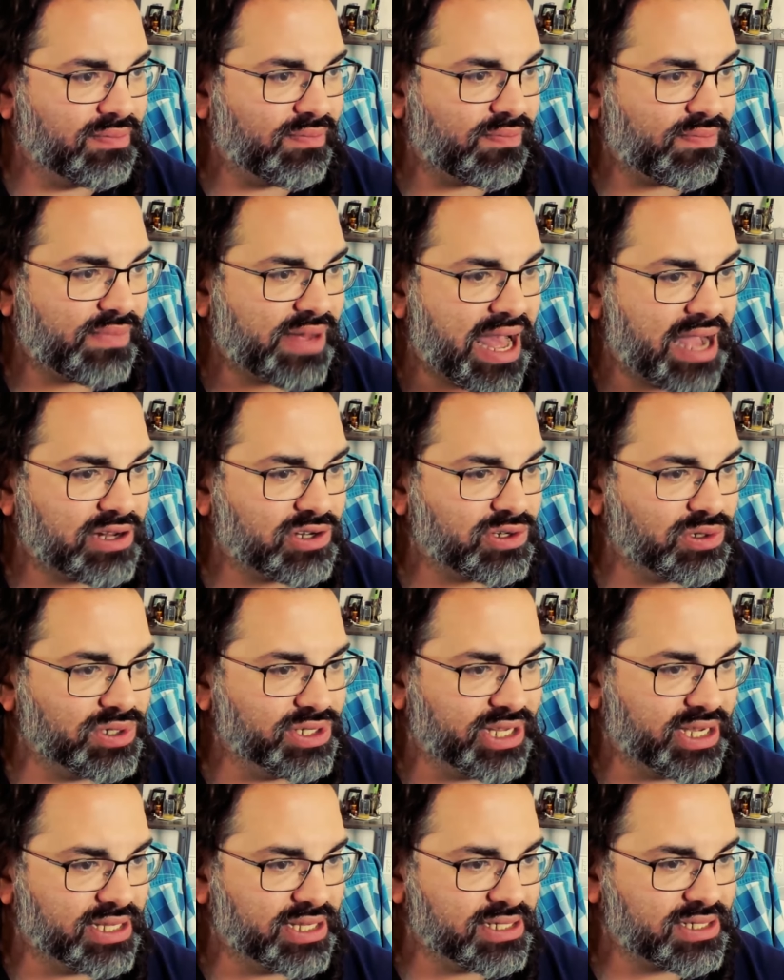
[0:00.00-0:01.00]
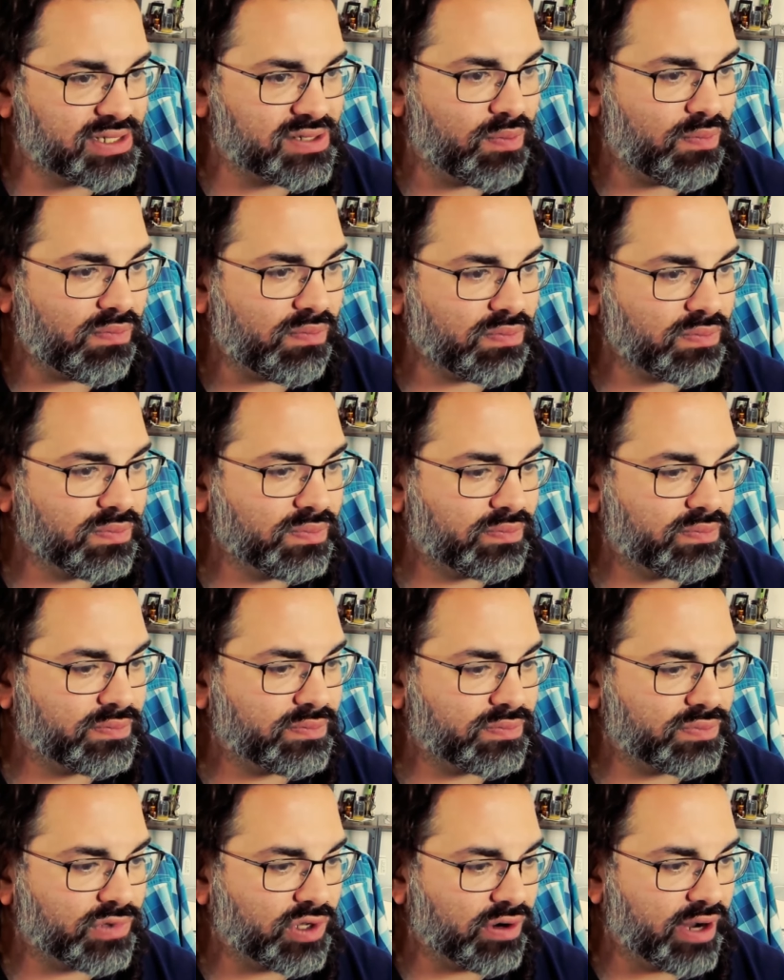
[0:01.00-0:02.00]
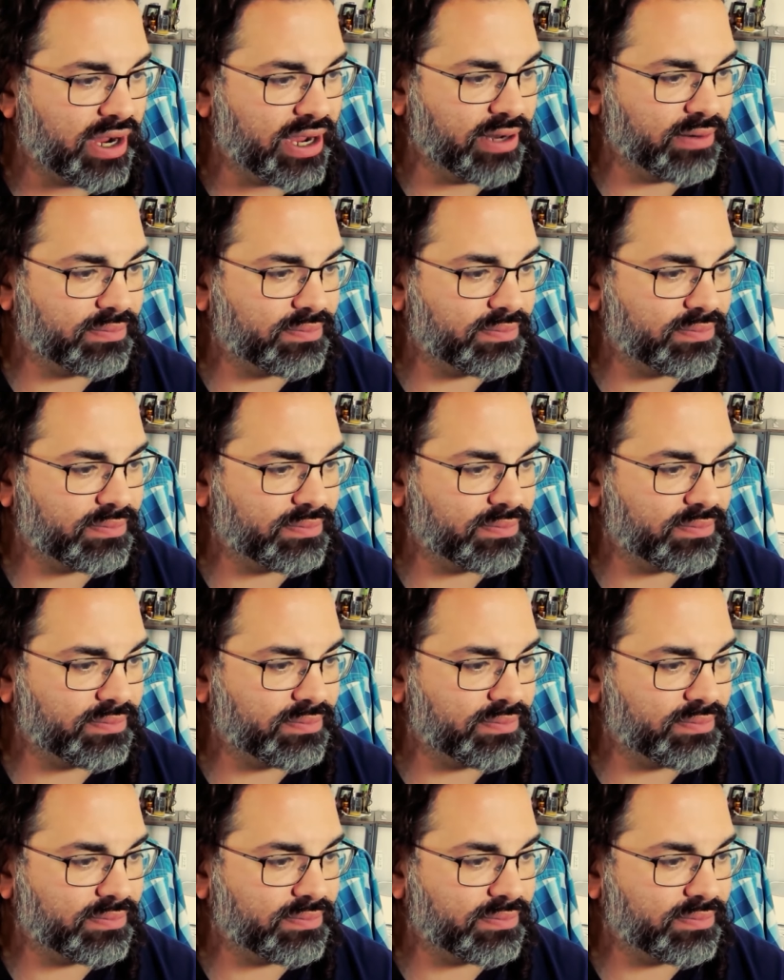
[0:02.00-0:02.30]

actually does. All right.